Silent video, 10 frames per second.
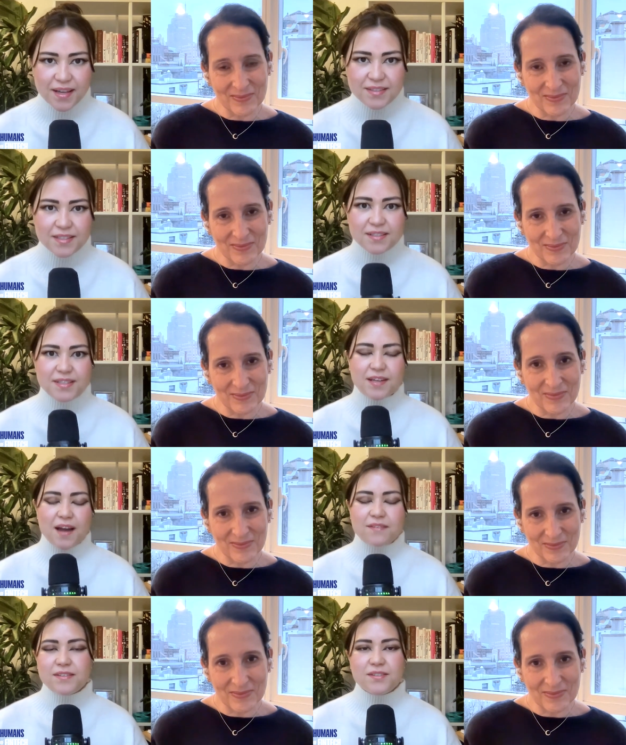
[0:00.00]
Speaker 1: and to
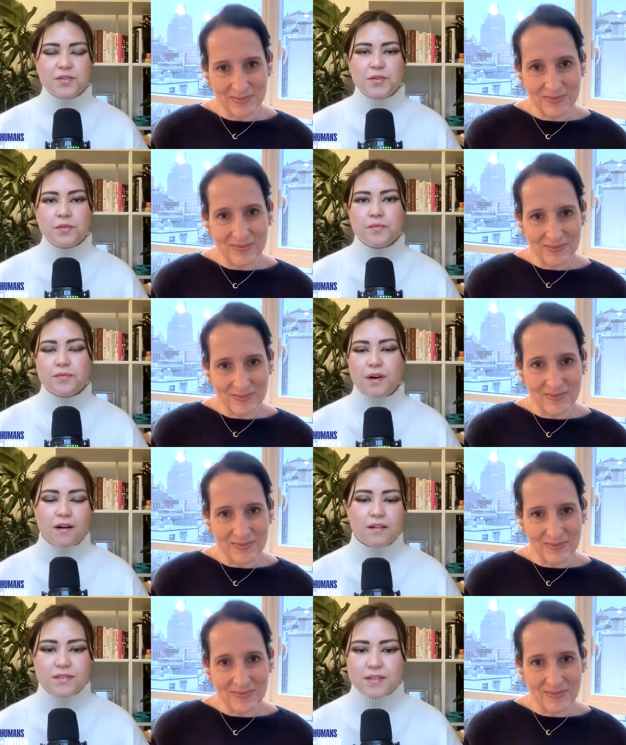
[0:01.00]
dive into
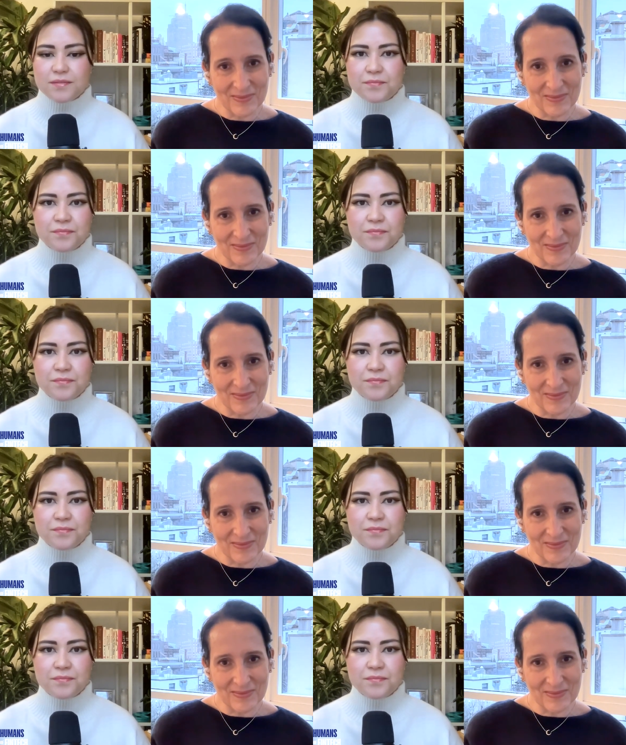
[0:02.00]
all of the